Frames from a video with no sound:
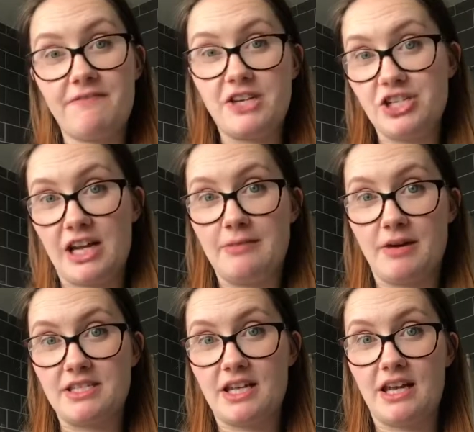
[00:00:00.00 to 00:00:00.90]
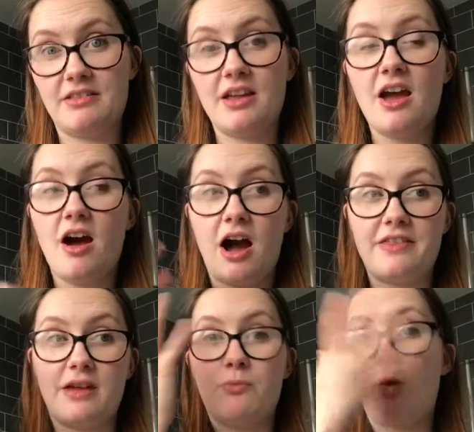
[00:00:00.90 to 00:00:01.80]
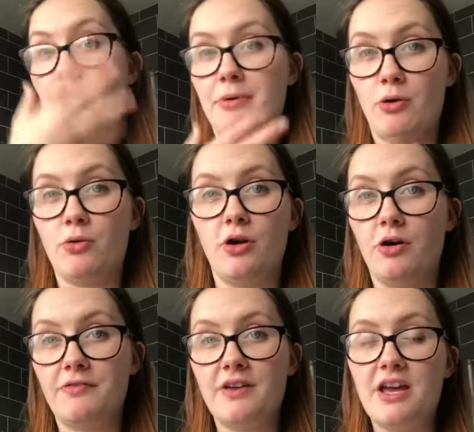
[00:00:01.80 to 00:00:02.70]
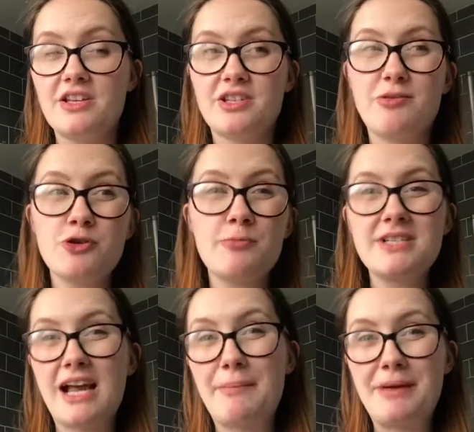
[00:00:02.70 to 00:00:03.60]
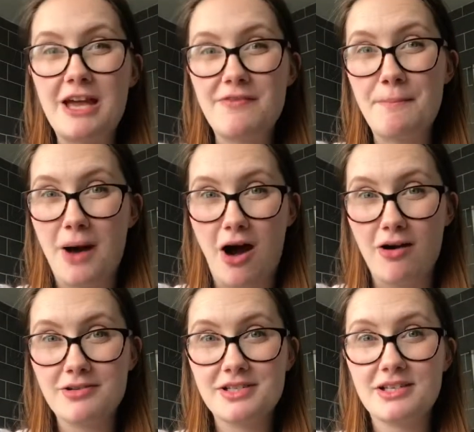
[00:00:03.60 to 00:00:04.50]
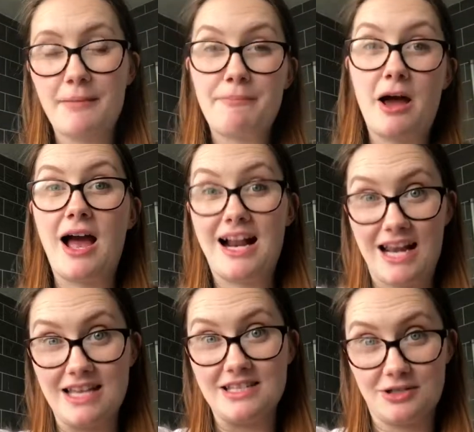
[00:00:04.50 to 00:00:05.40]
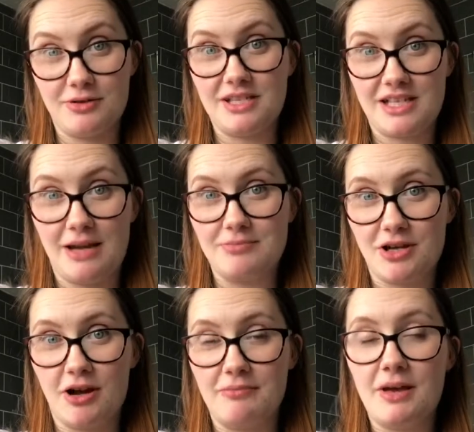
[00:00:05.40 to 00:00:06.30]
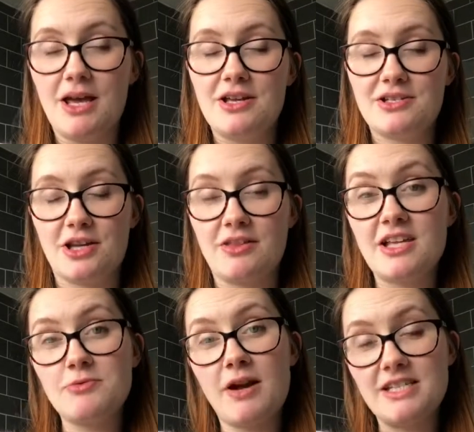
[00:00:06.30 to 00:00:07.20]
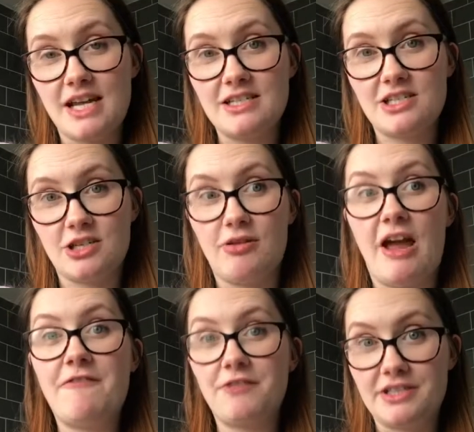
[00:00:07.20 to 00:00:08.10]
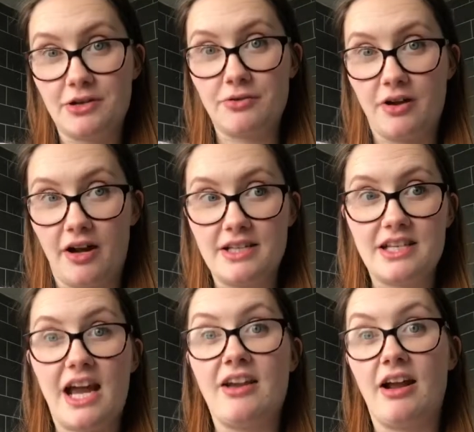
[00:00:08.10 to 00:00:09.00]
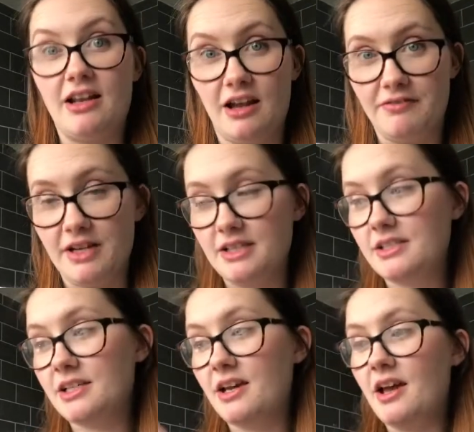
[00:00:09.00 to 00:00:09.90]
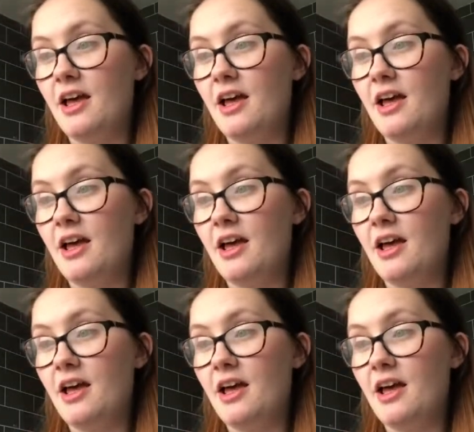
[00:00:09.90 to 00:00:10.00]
I finish cleaning my teeth, I then wipe it all off. So it's almost like a bit of a mask, but a cleanser at the same time. So that's what I tend to do every single night and I love it.